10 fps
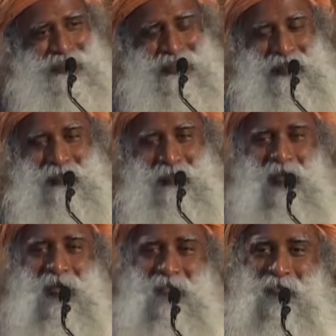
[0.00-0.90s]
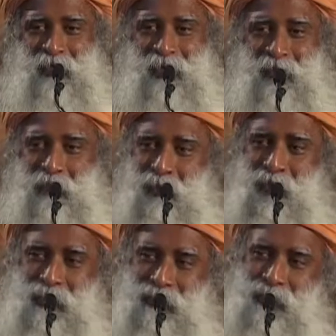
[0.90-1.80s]
It's one big
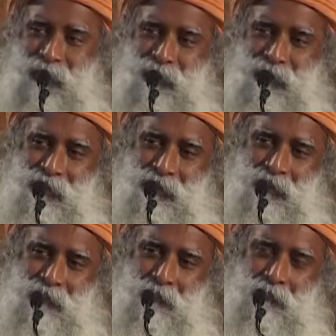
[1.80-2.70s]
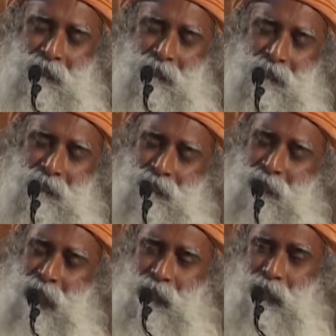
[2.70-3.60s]
nonsense.
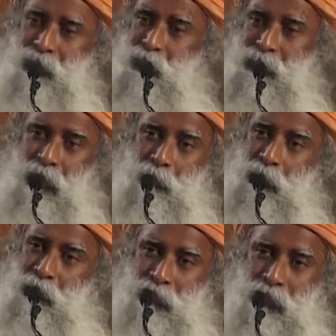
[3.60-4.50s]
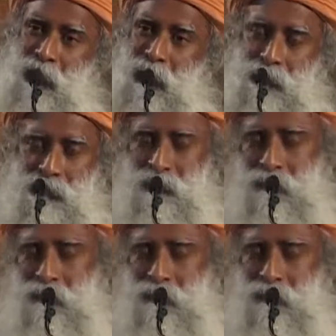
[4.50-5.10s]
That's all that's happening right now.